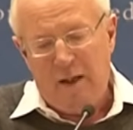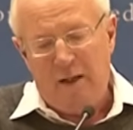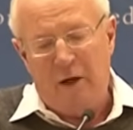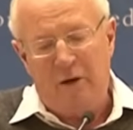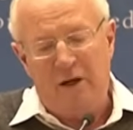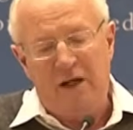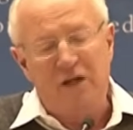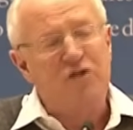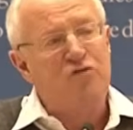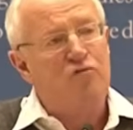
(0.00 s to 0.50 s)

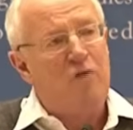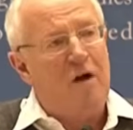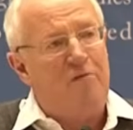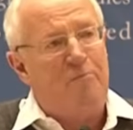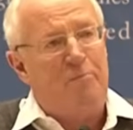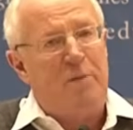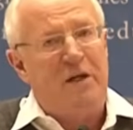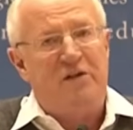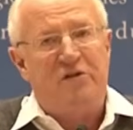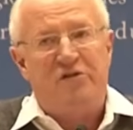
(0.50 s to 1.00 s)
Now here's
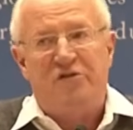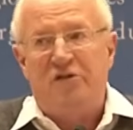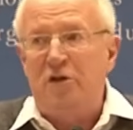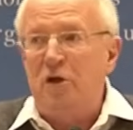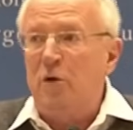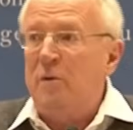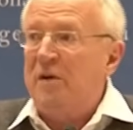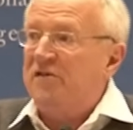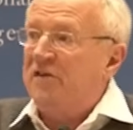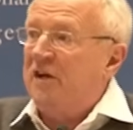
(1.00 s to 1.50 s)
Ralph Peters in
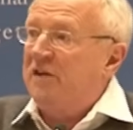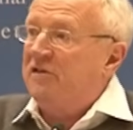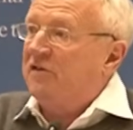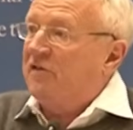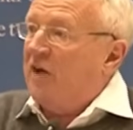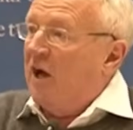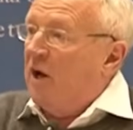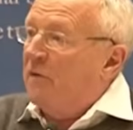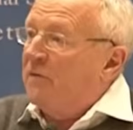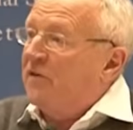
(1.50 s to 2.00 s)
USA
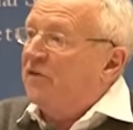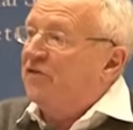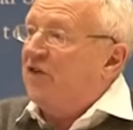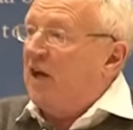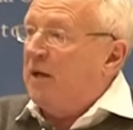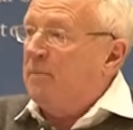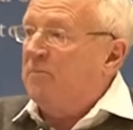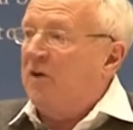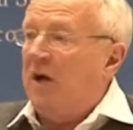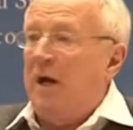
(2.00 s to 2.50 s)
Today. On the
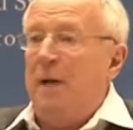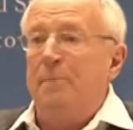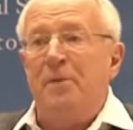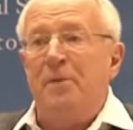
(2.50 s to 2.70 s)
same day,